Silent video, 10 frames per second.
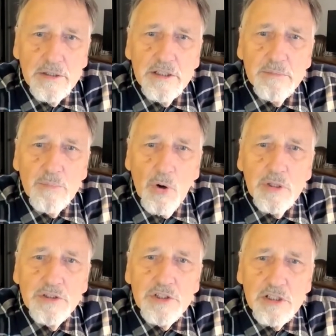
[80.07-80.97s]
clear
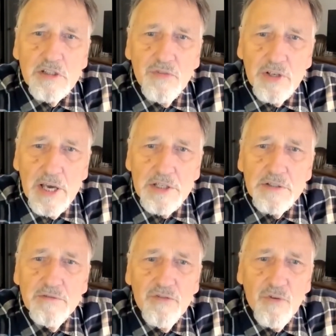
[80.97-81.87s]
moral
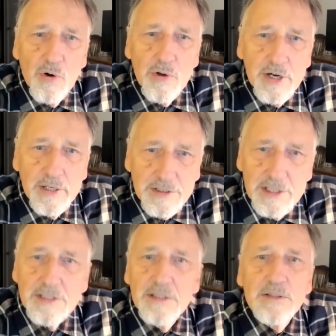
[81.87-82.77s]
justification for their
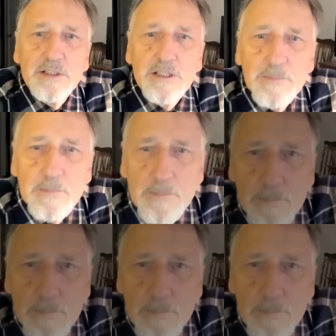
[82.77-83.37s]
existence.